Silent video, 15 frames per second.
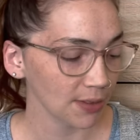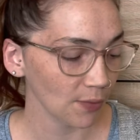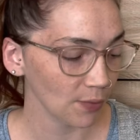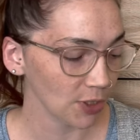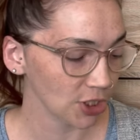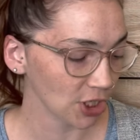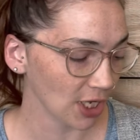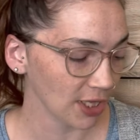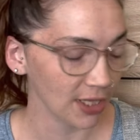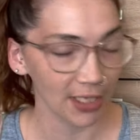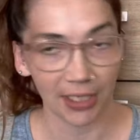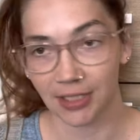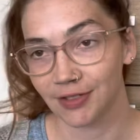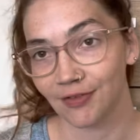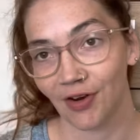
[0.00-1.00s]
which I think
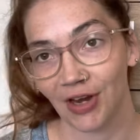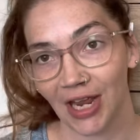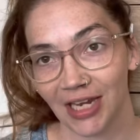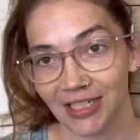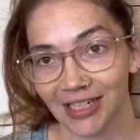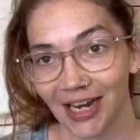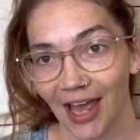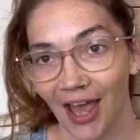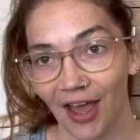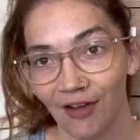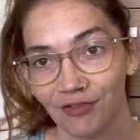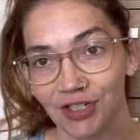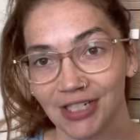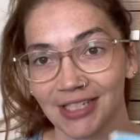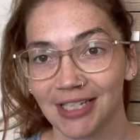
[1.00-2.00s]
is very handy to have
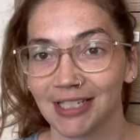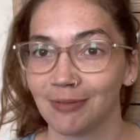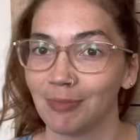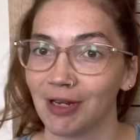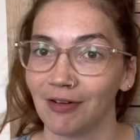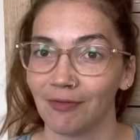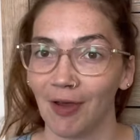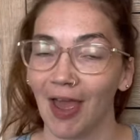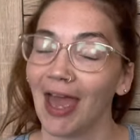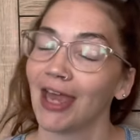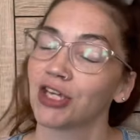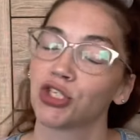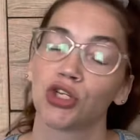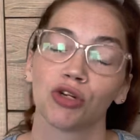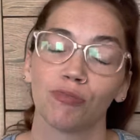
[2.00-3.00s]
just as a bit of
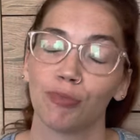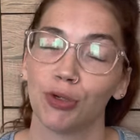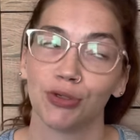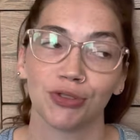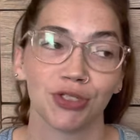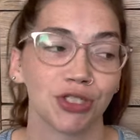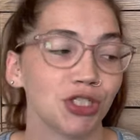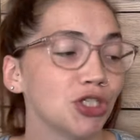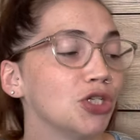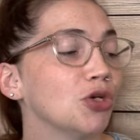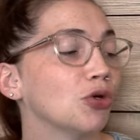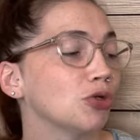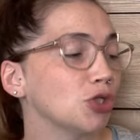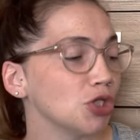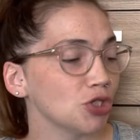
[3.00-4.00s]
extra boost to
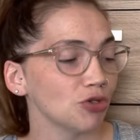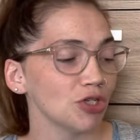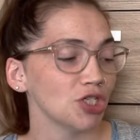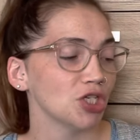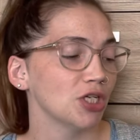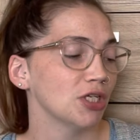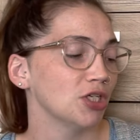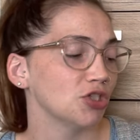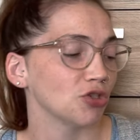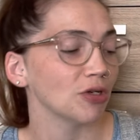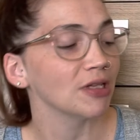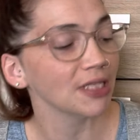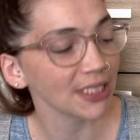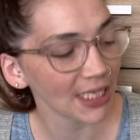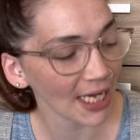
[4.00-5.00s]
your nutrition during
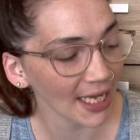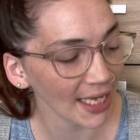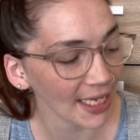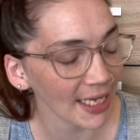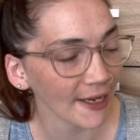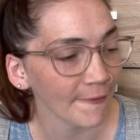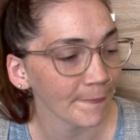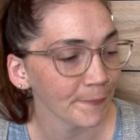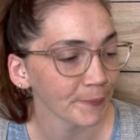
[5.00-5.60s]
the day.